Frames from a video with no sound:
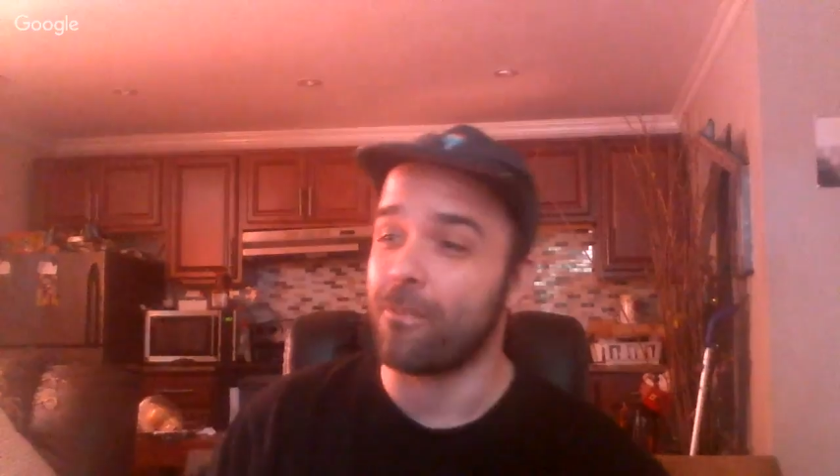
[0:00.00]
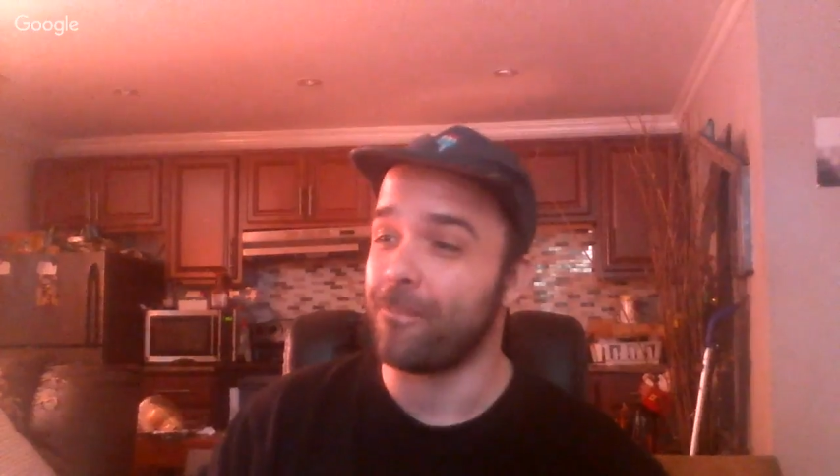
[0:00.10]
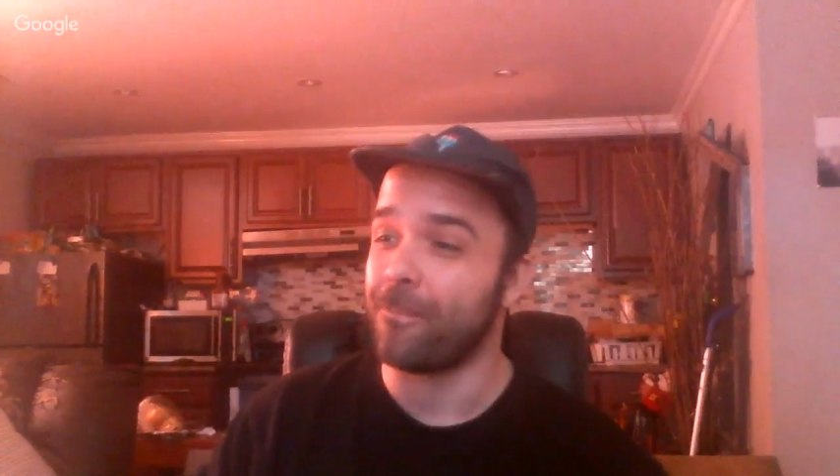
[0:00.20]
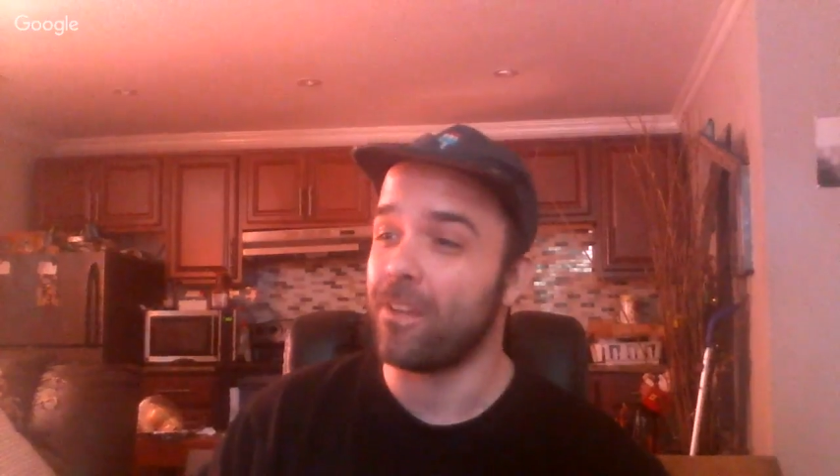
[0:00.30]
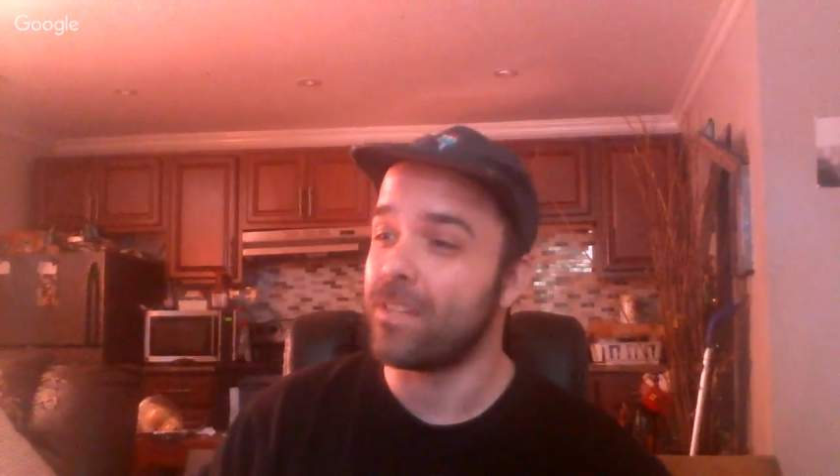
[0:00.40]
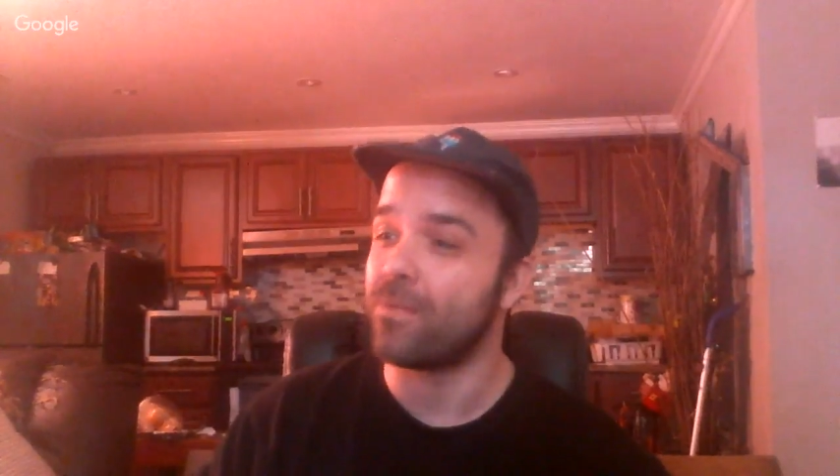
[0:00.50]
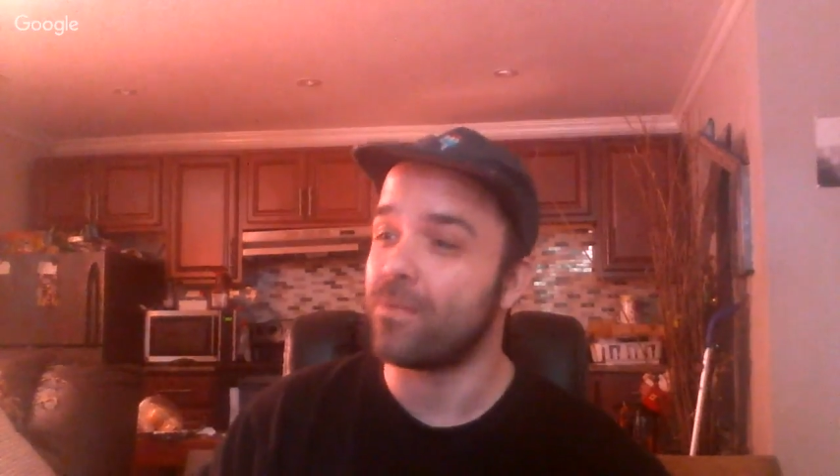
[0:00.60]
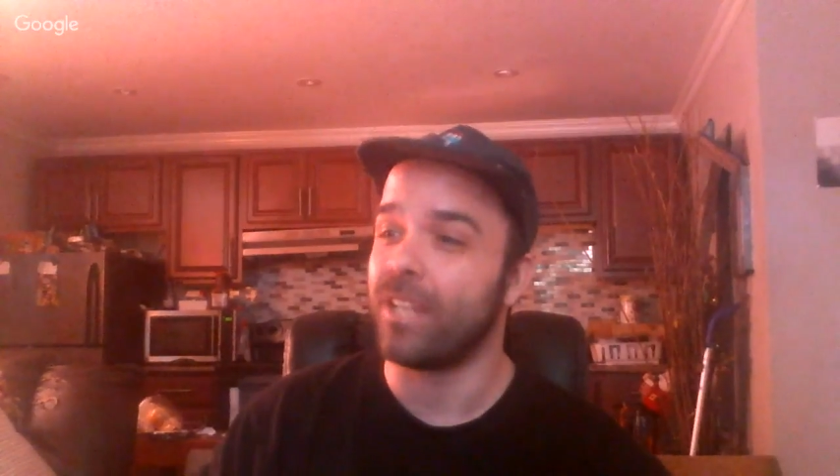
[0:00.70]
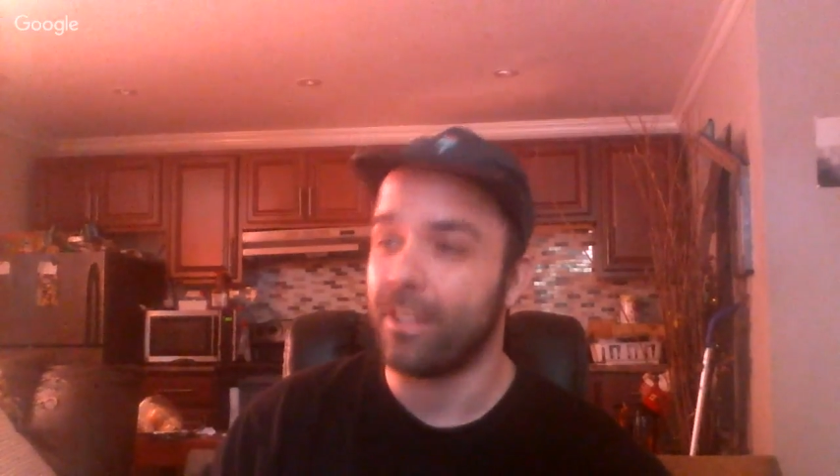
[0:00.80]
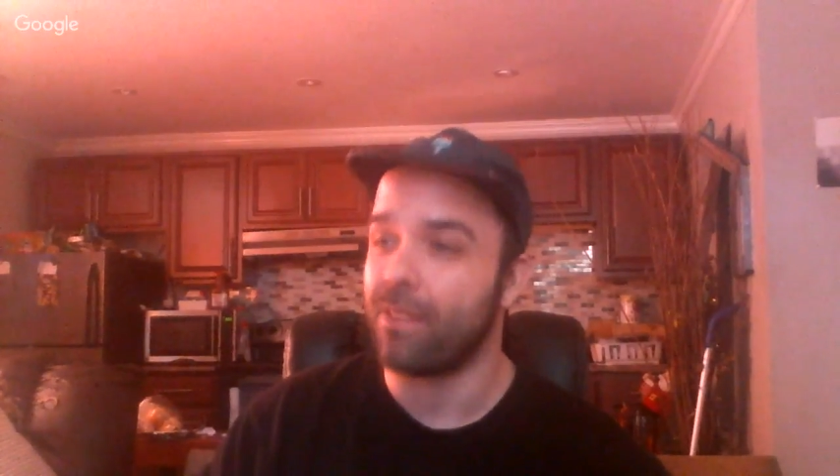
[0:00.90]
If you guys want
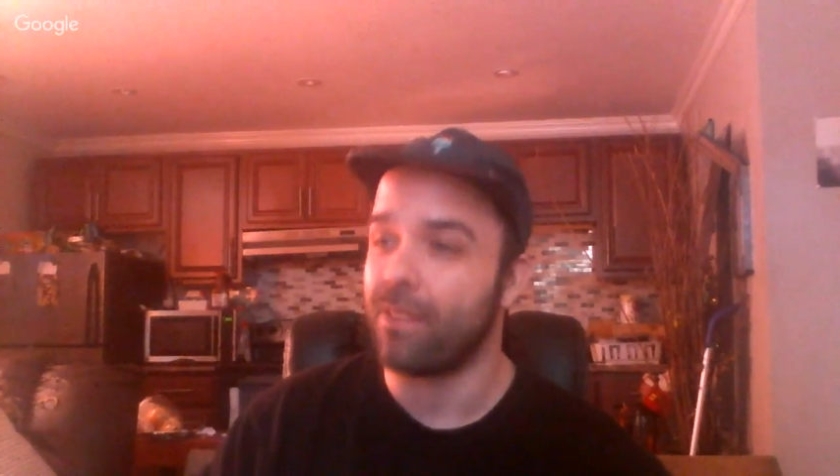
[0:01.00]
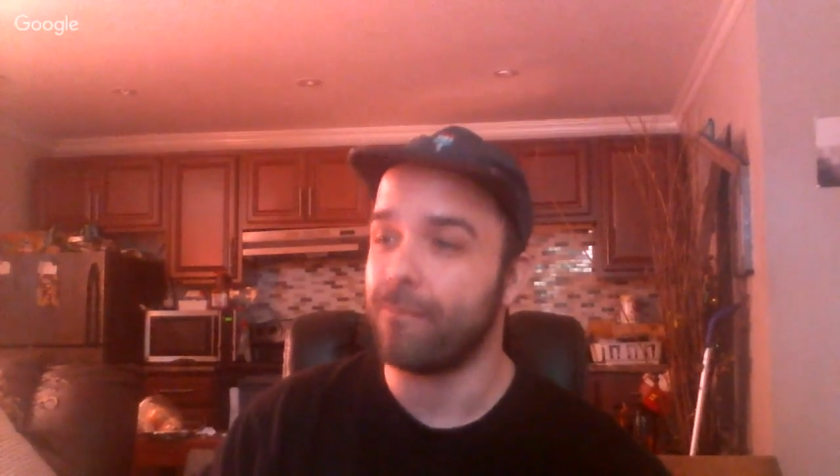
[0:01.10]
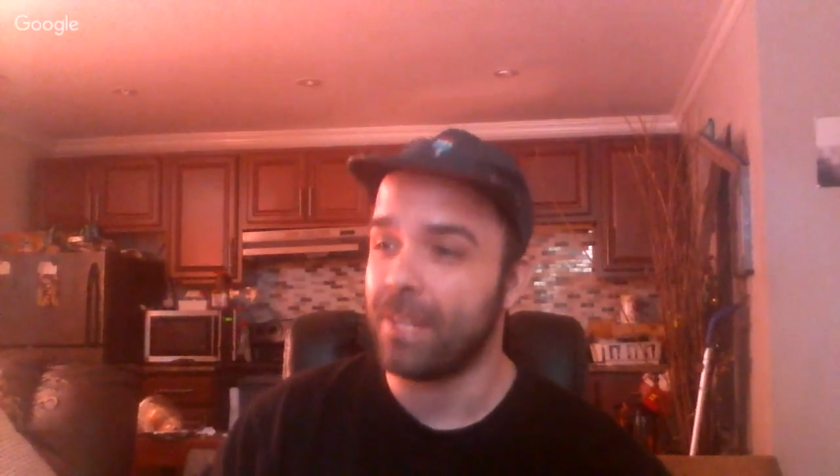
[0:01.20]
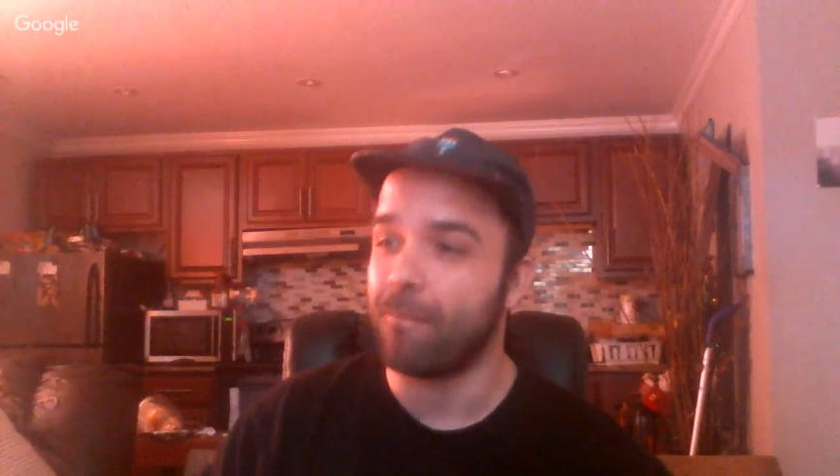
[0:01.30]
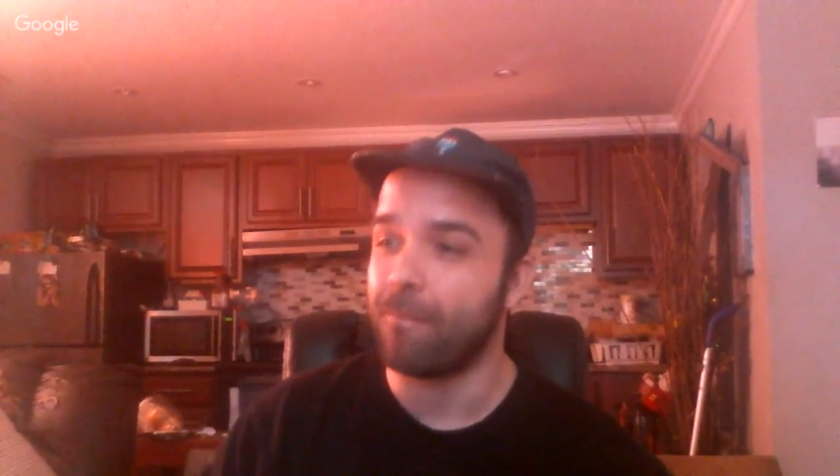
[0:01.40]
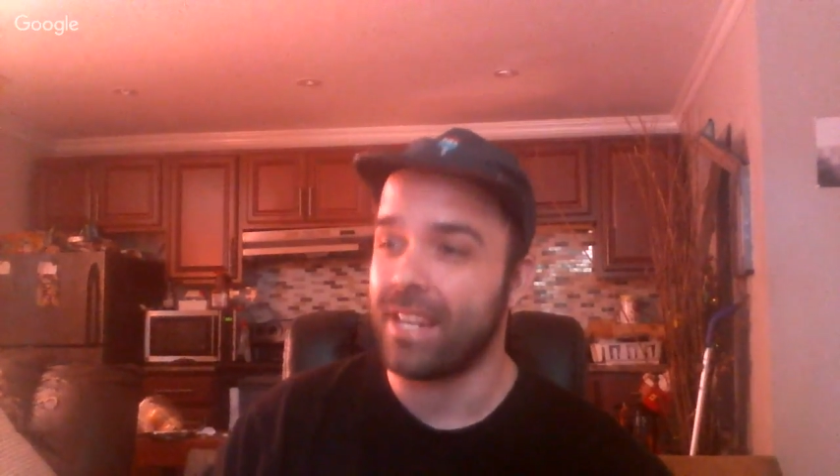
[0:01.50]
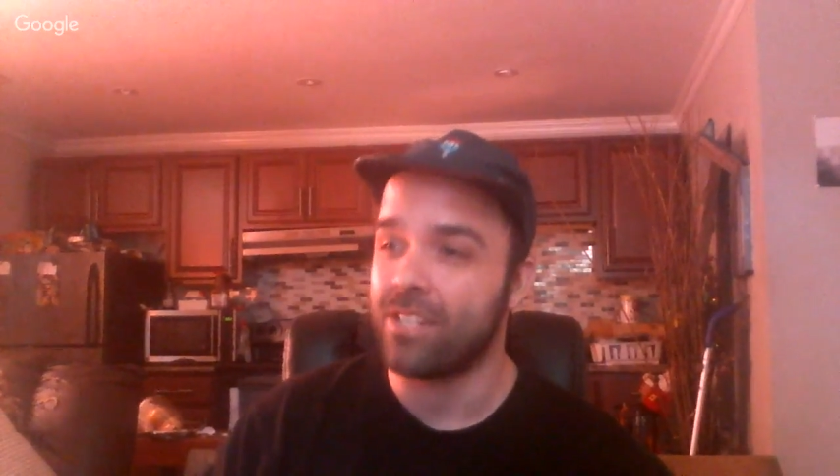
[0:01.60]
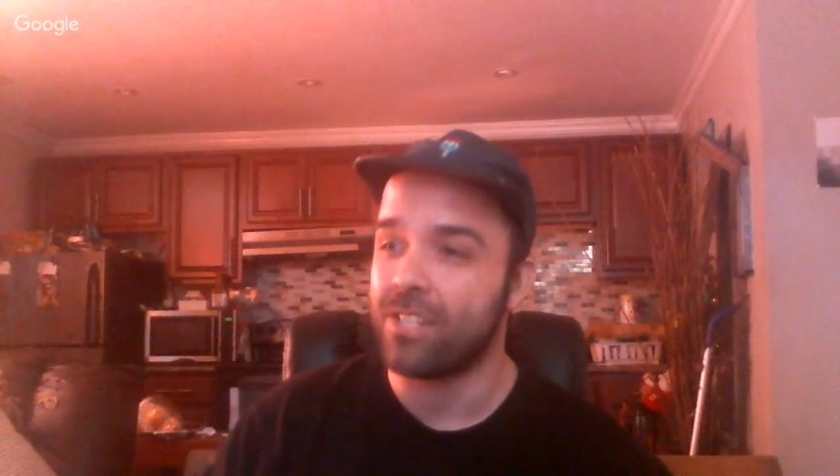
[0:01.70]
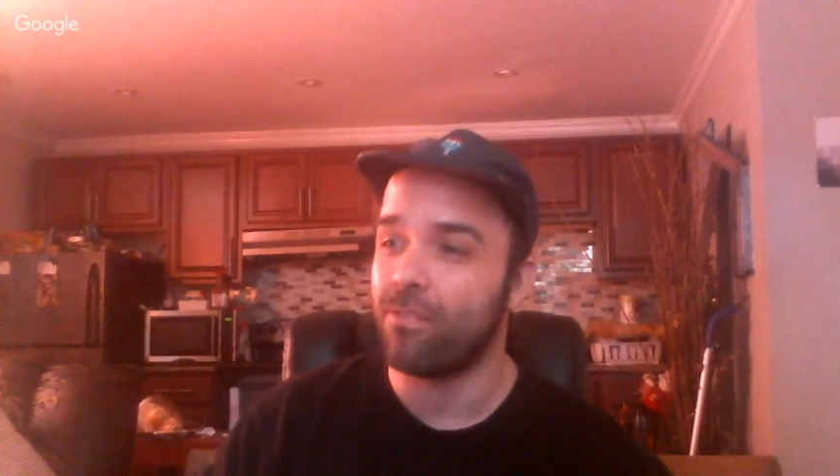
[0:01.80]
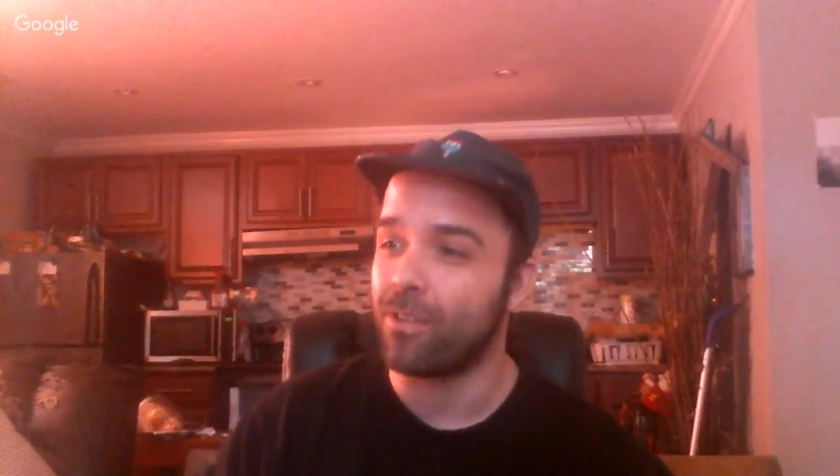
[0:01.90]
to hear a mean Beethoven,